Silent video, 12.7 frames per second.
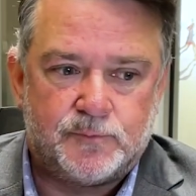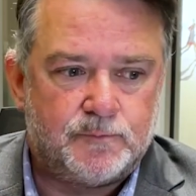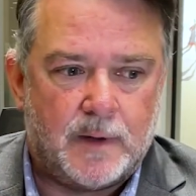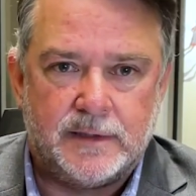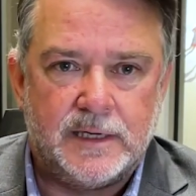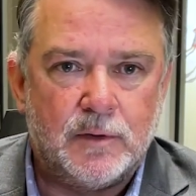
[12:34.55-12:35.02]

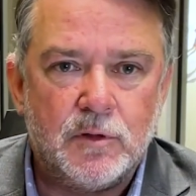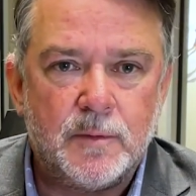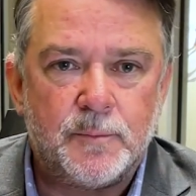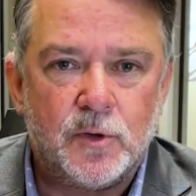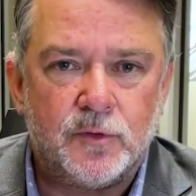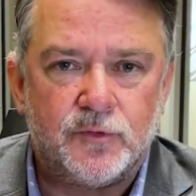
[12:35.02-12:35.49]
I deal with
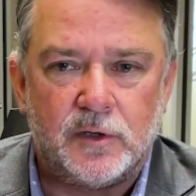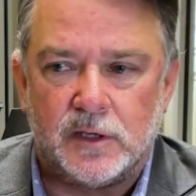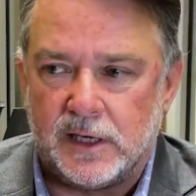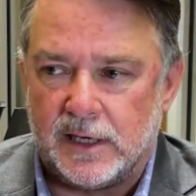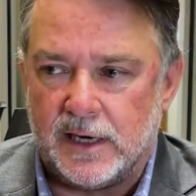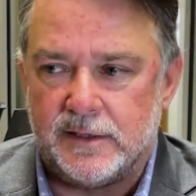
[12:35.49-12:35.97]
it
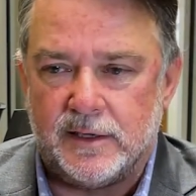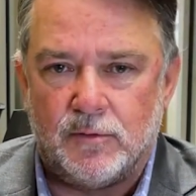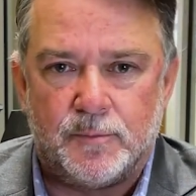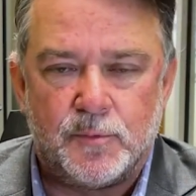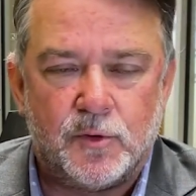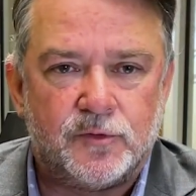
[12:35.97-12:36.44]
personally, and I deal
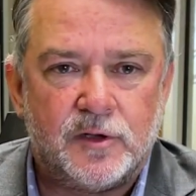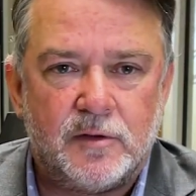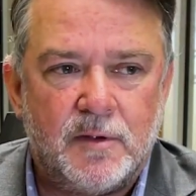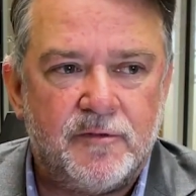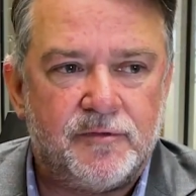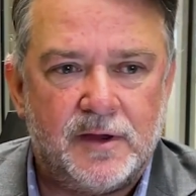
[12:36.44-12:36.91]
with personally
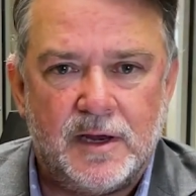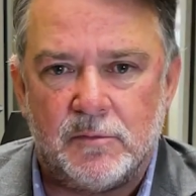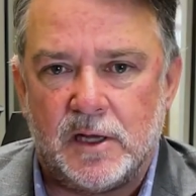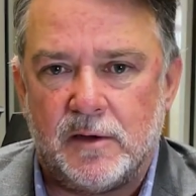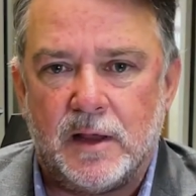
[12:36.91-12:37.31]
my family,